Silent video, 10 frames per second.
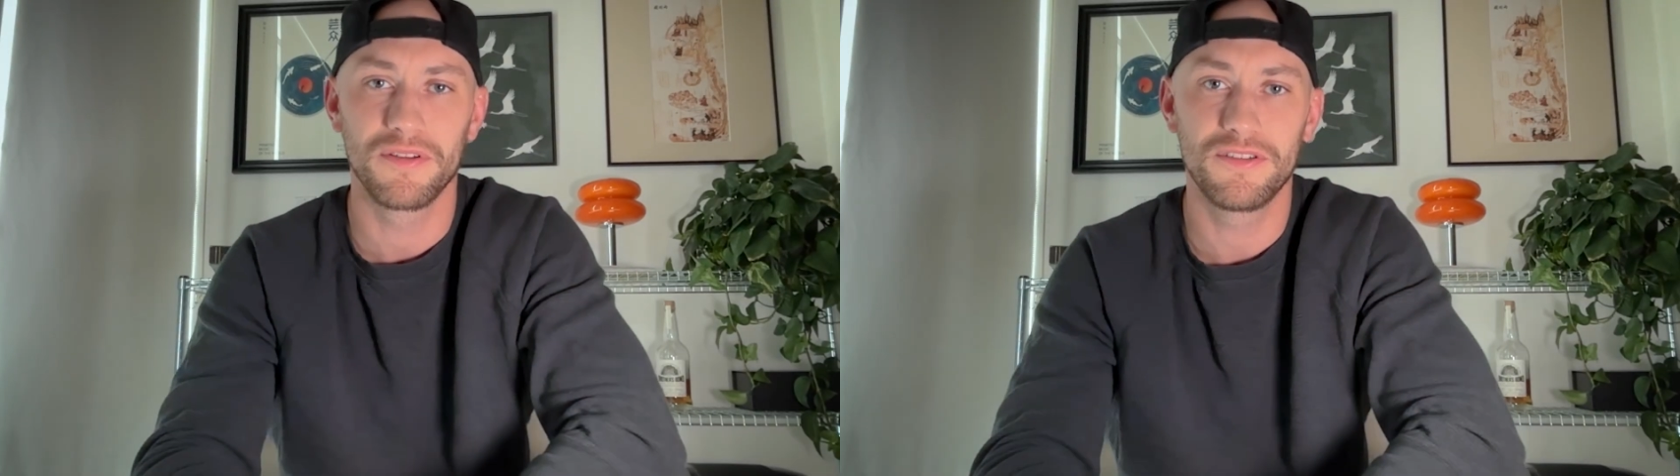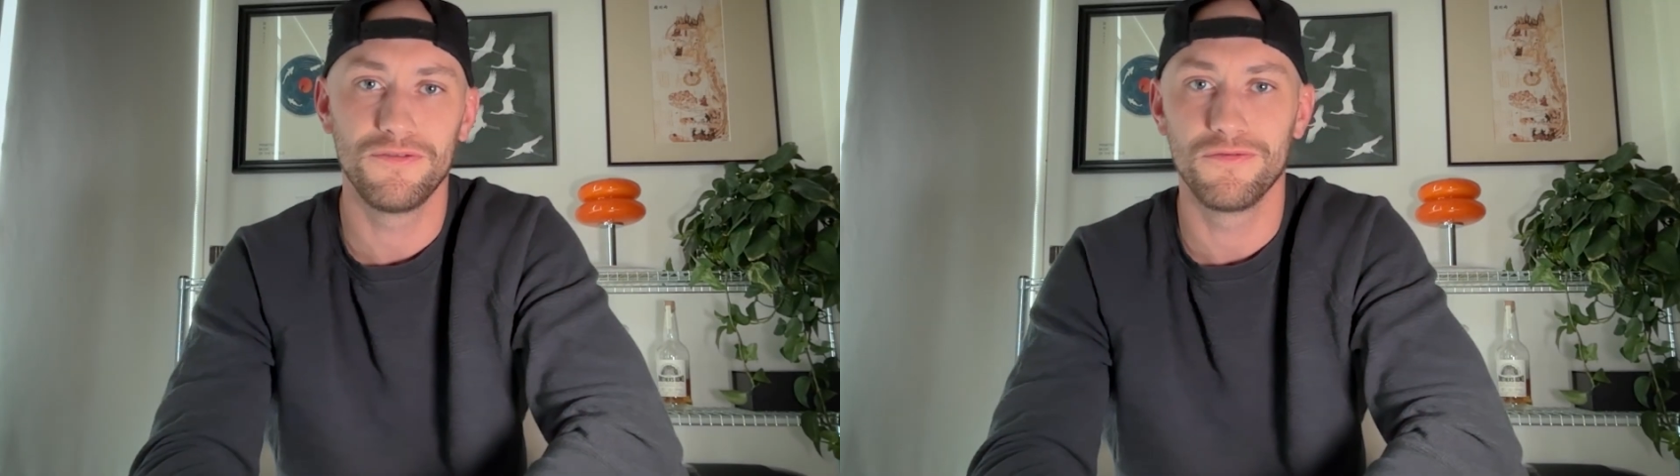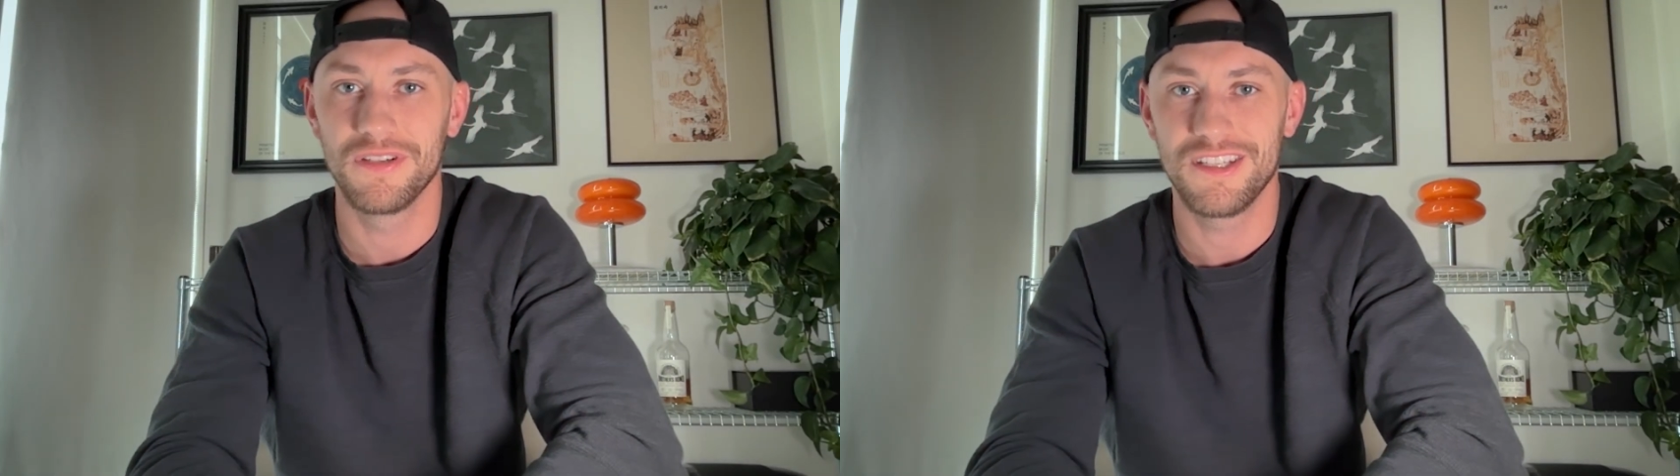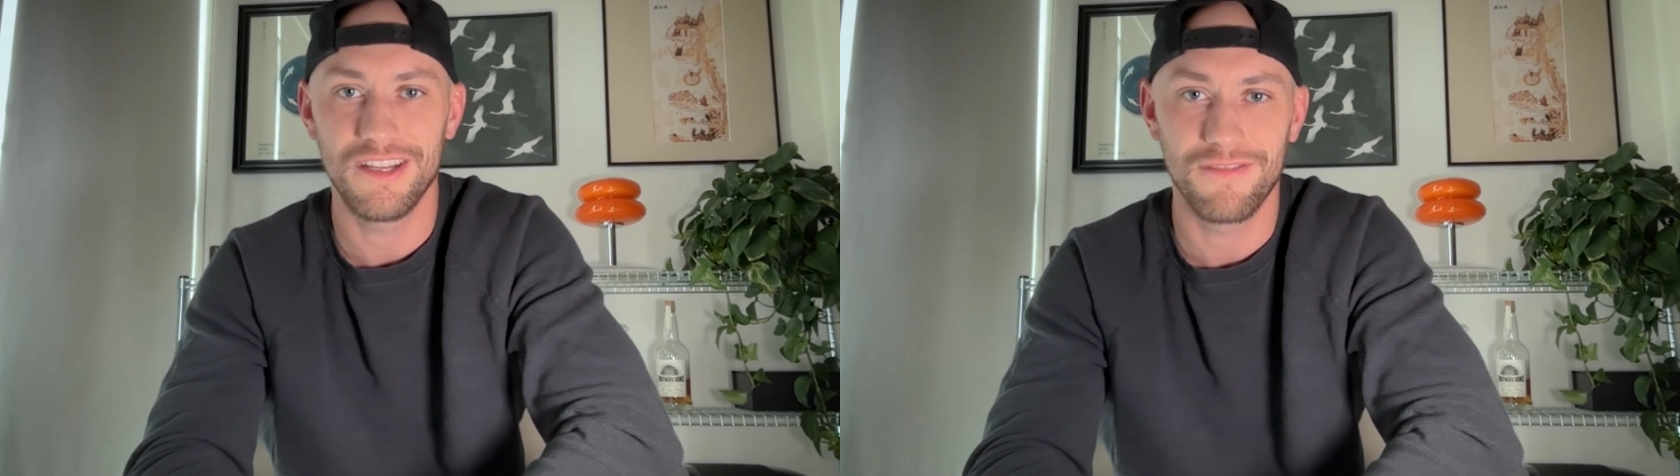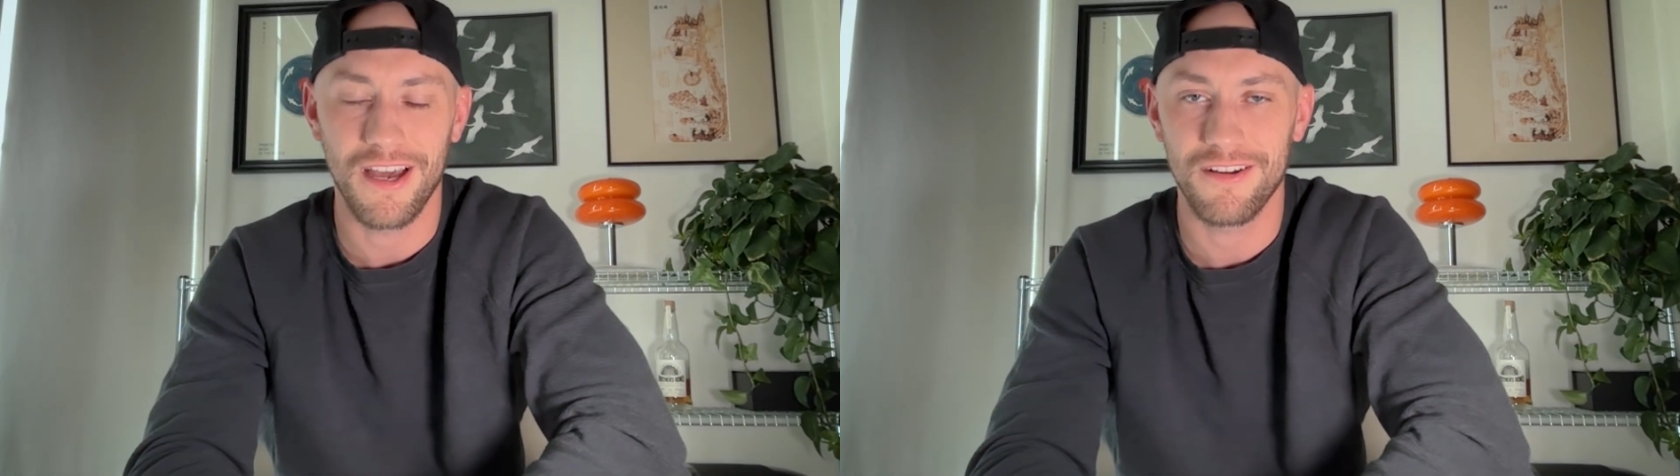to
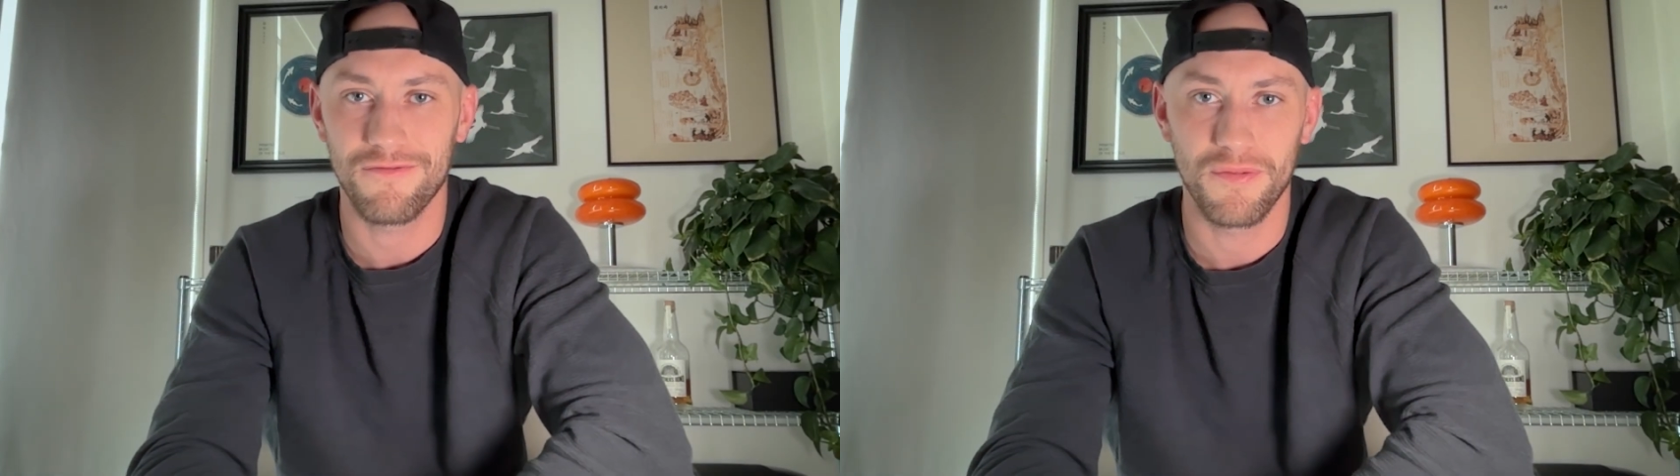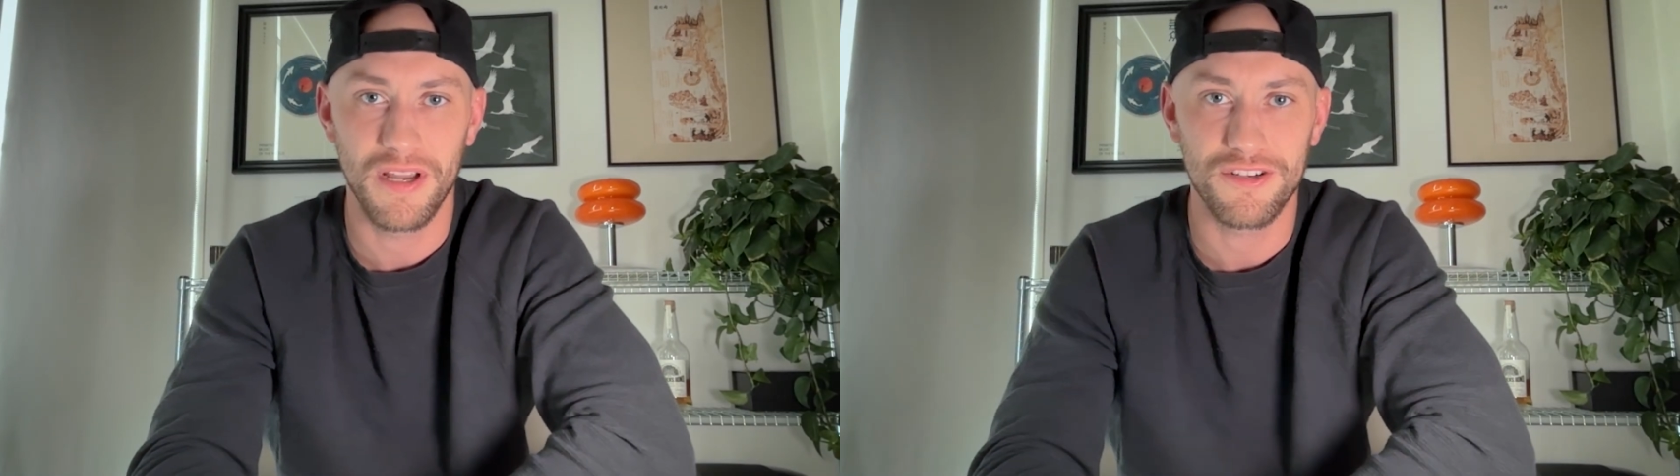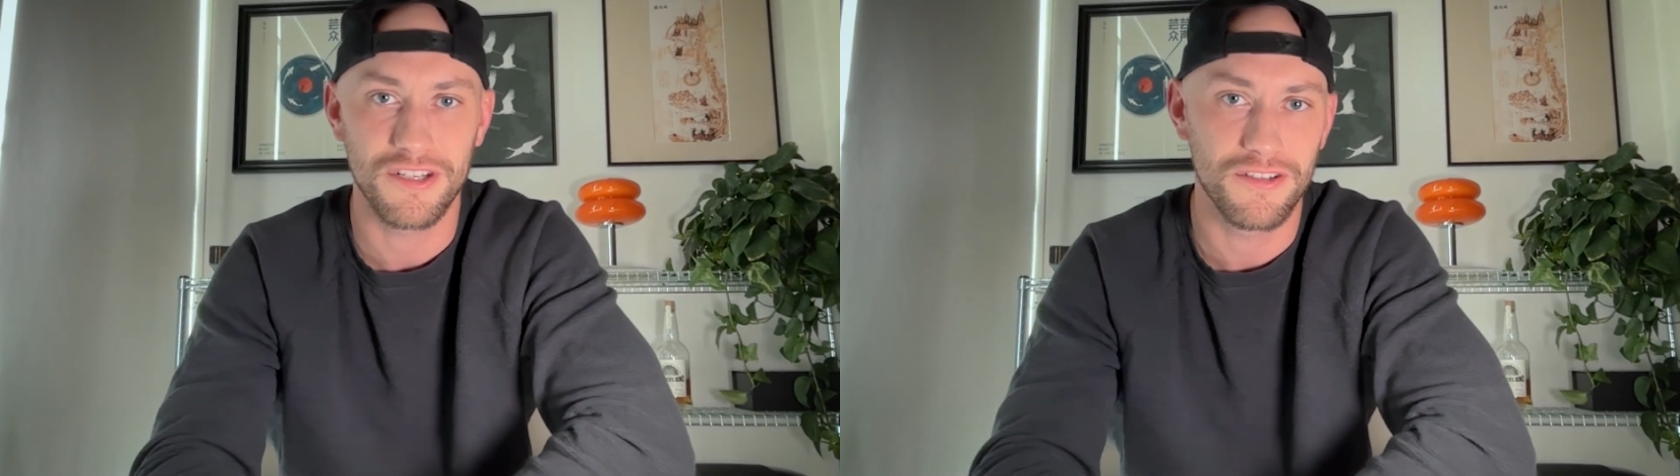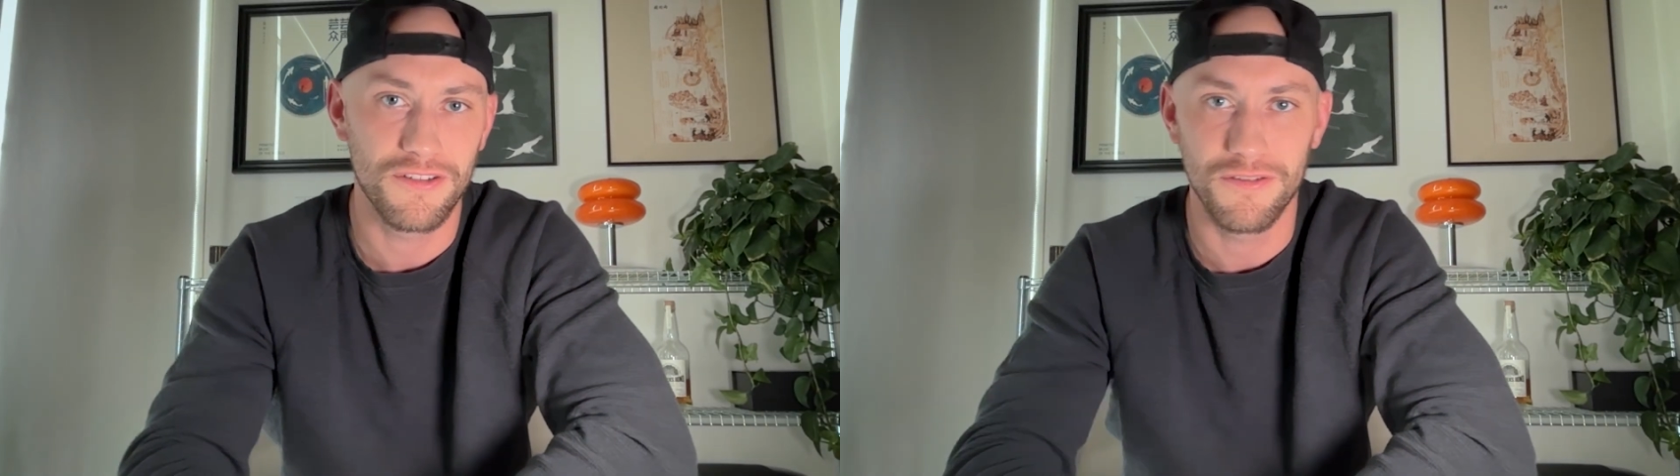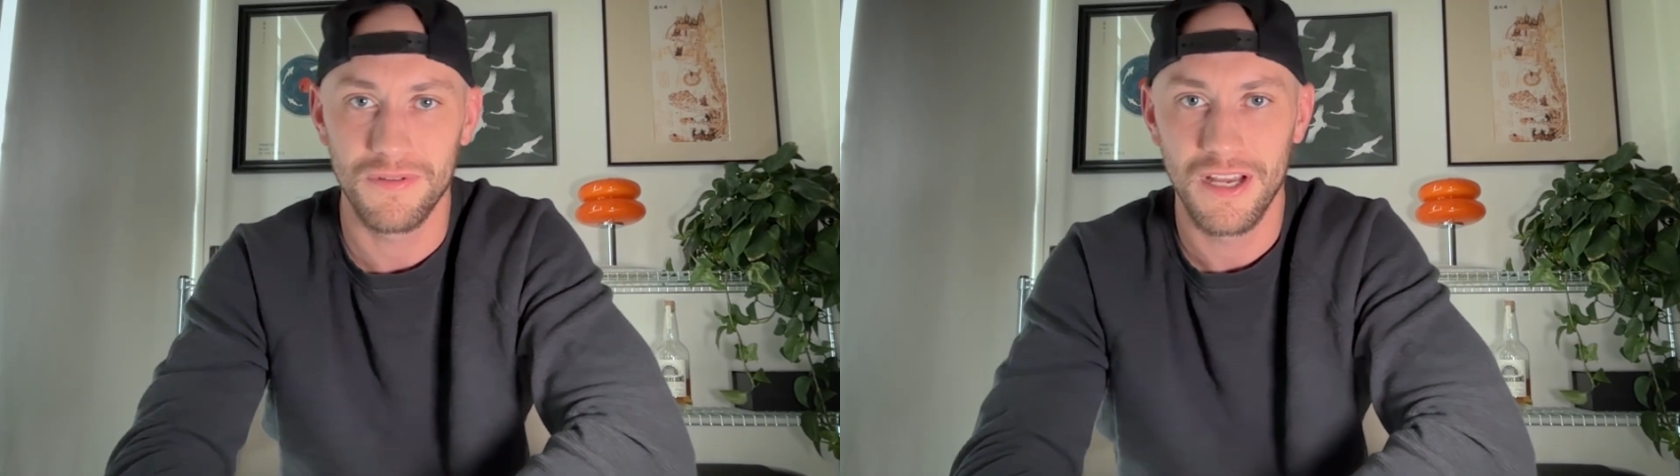receive that information
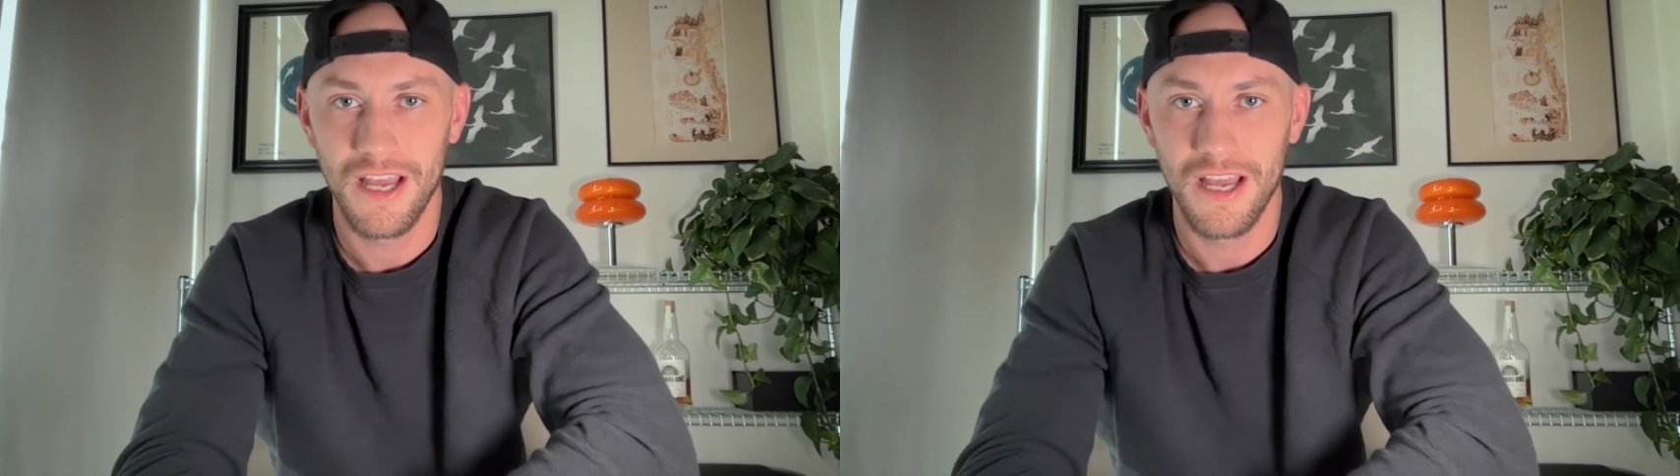too.